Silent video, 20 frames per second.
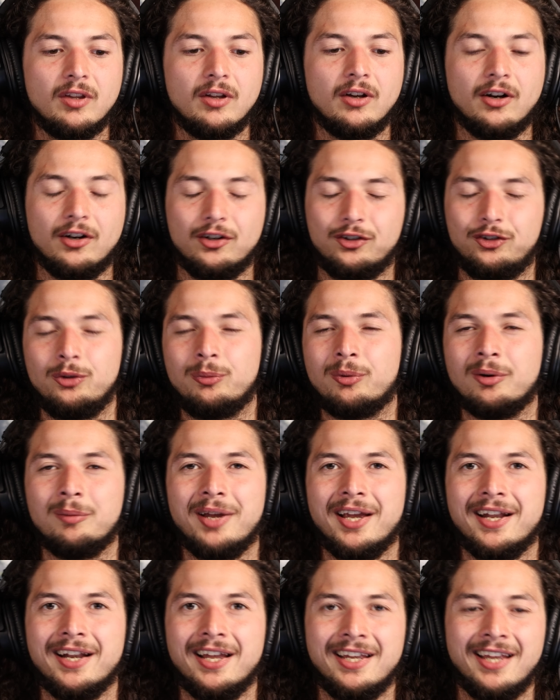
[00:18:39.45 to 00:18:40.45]
or
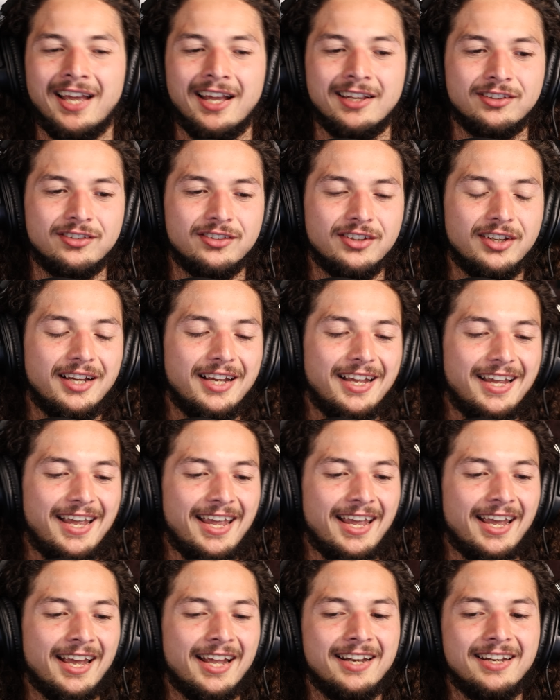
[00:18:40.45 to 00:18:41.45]
Superman, I guess,
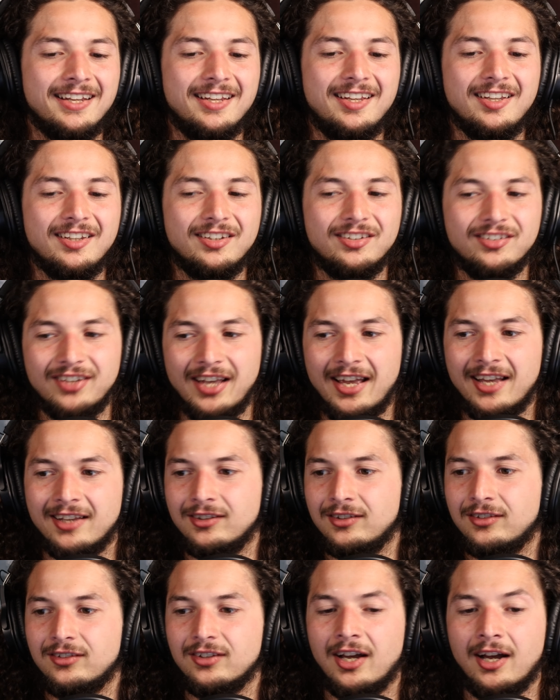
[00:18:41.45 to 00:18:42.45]
and he
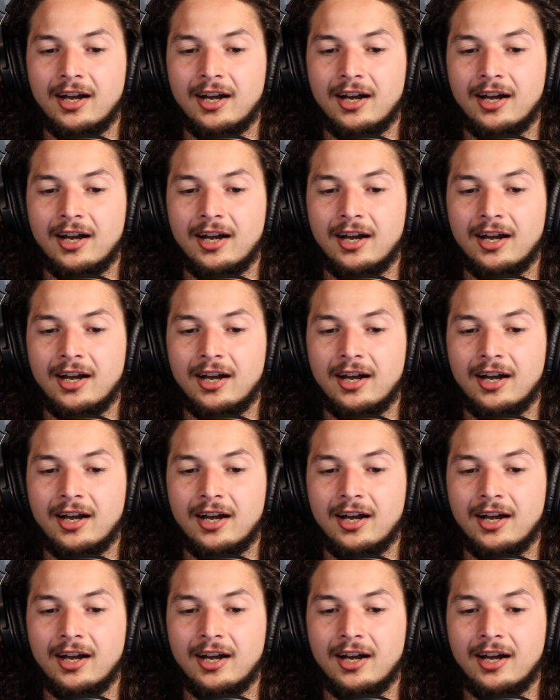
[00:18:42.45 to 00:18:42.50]
says,